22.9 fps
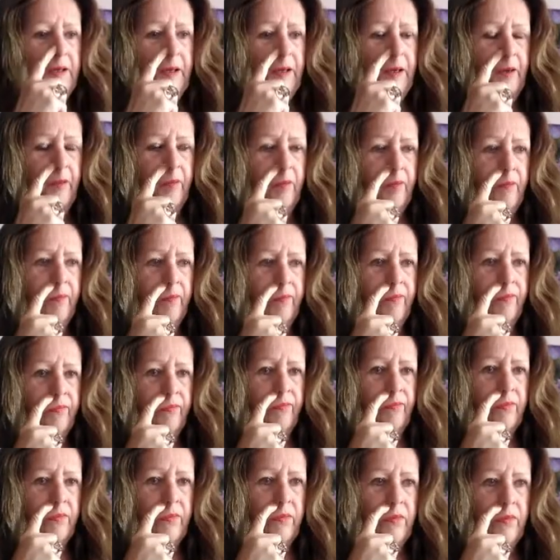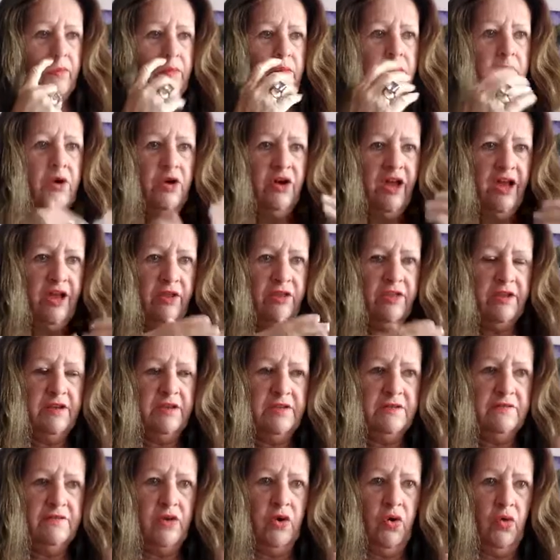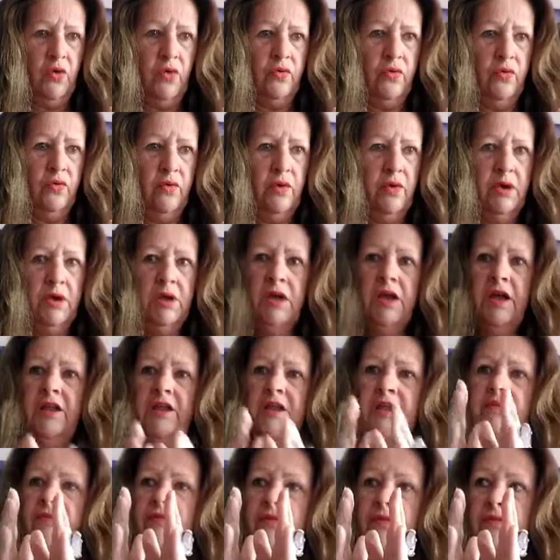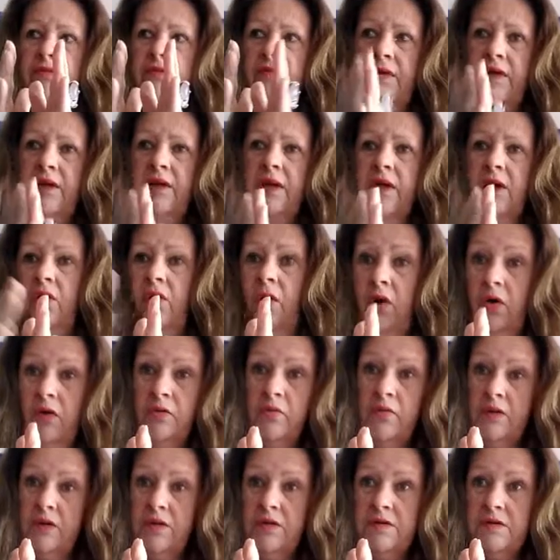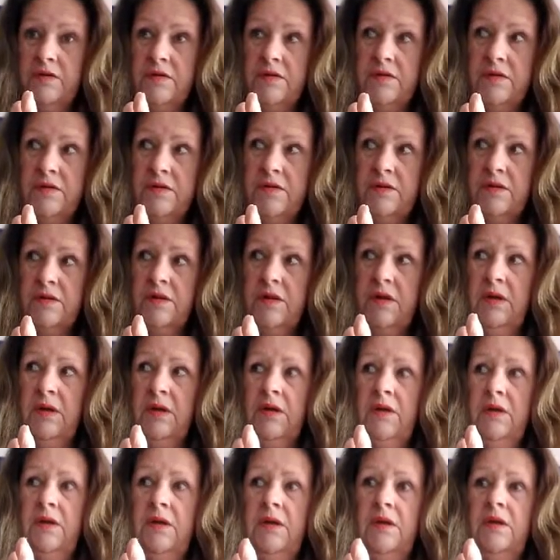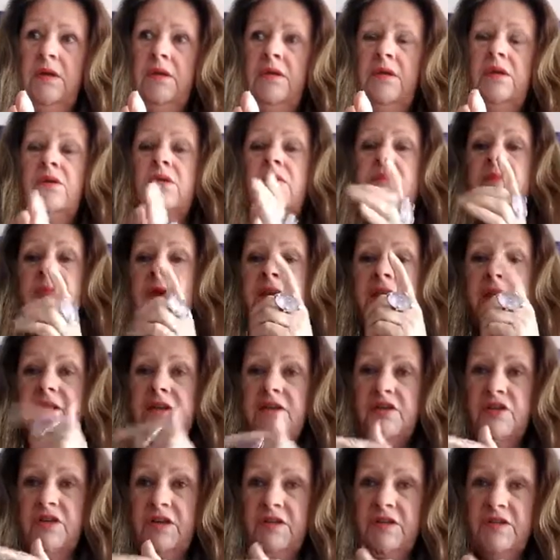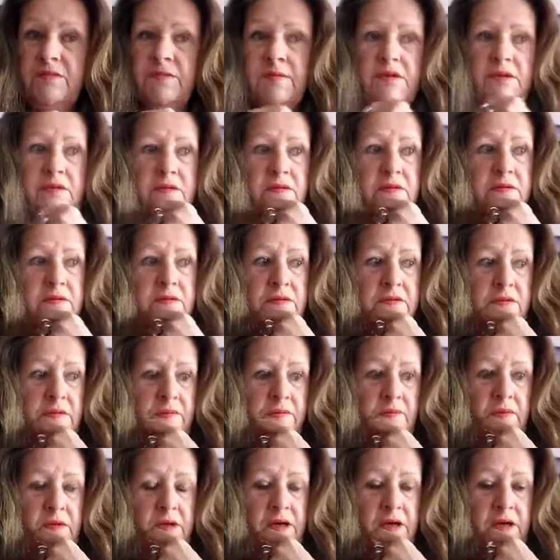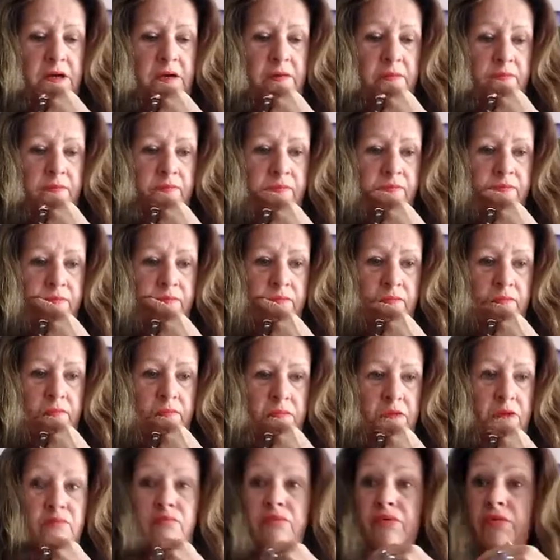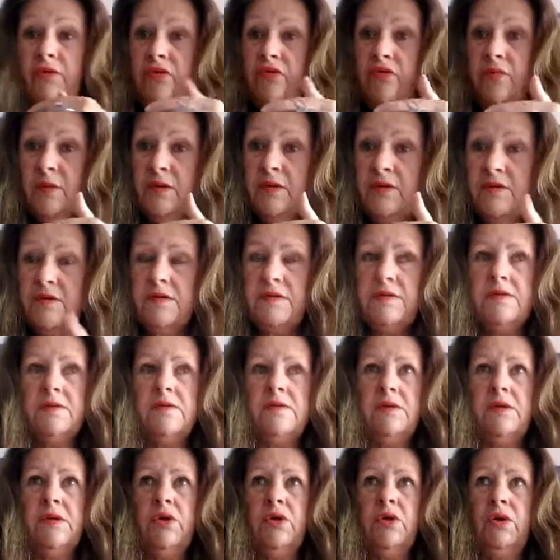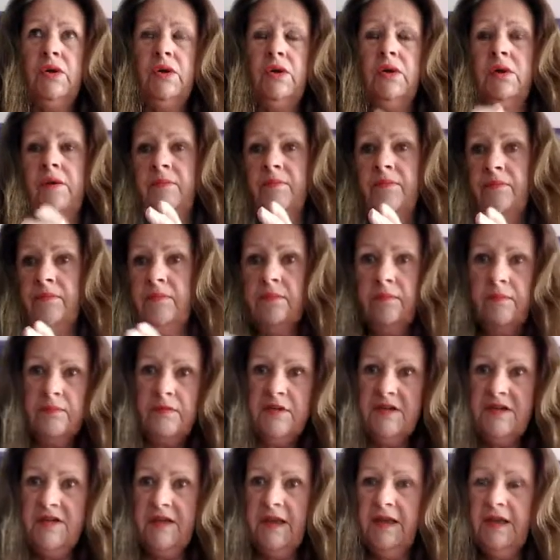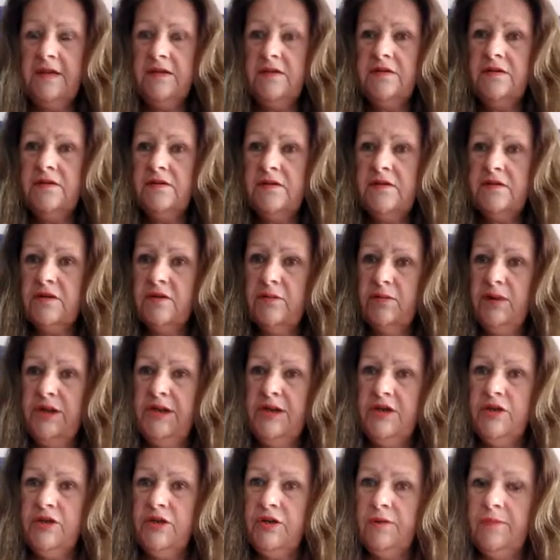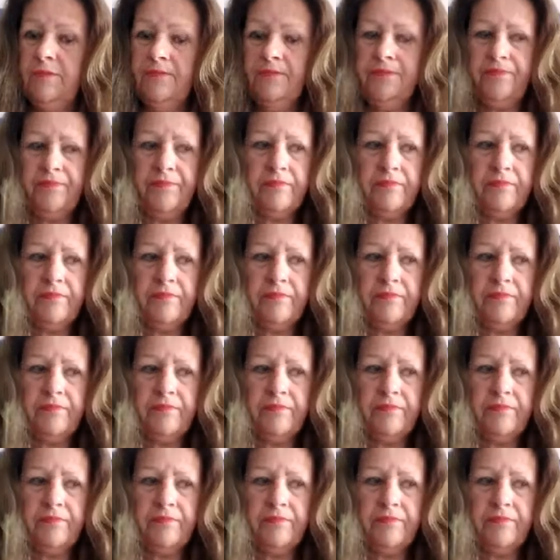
on how things have gone. And then from Virgo onwards, you can make the adjustments, improvements to take it to its completion.